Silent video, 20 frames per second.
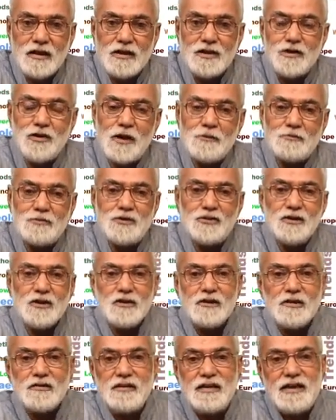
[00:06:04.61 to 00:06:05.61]
you have to
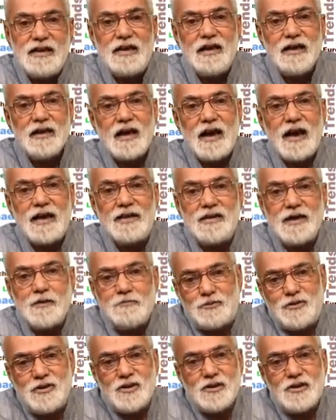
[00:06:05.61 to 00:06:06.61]

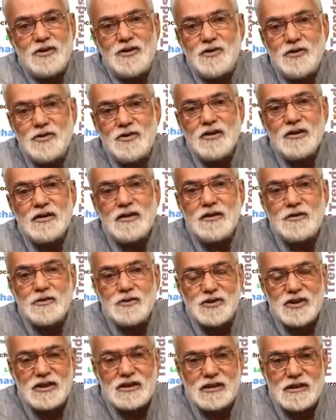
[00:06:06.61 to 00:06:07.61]
readapt your
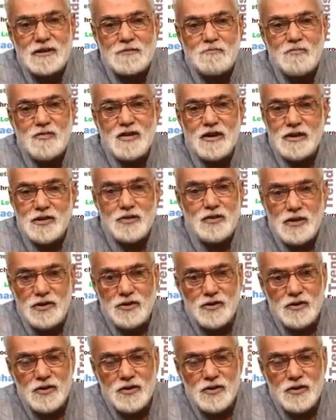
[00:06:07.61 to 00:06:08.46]
ecosystem, your